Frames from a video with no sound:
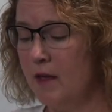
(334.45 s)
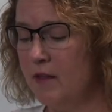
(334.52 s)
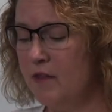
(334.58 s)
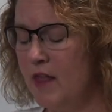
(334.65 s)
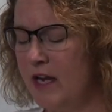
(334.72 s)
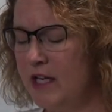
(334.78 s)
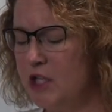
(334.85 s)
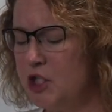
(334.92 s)

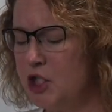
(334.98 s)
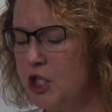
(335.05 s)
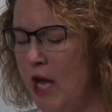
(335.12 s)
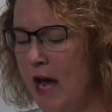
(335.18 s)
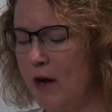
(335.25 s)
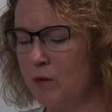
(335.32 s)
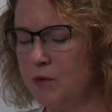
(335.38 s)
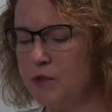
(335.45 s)
Then he
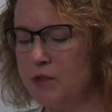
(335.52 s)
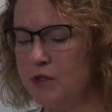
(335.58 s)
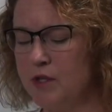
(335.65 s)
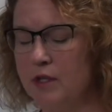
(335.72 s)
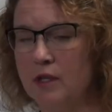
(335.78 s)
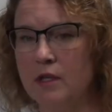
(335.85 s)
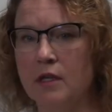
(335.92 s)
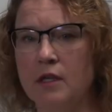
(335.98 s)
shouts,
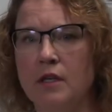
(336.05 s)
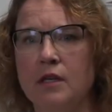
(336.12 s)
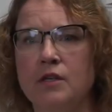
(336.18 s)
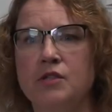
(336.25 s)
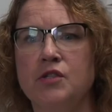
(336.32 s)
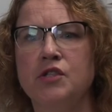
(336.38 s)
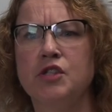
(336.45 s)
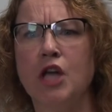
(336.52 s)

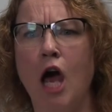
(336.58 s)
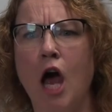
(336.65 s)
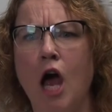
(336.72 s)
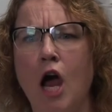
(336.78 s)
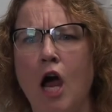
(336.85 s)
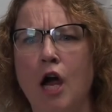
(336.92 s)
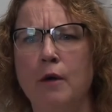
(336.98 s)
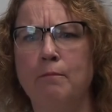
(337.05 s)

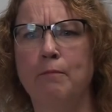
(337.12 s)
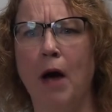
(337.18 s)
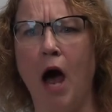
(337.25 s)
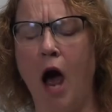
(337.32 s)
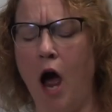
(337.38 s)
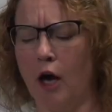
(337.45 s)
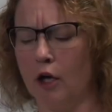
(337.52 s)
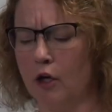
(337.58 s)
Stay
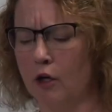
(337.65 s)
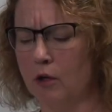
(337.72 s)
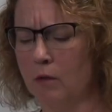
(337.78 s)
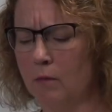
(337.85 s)
back!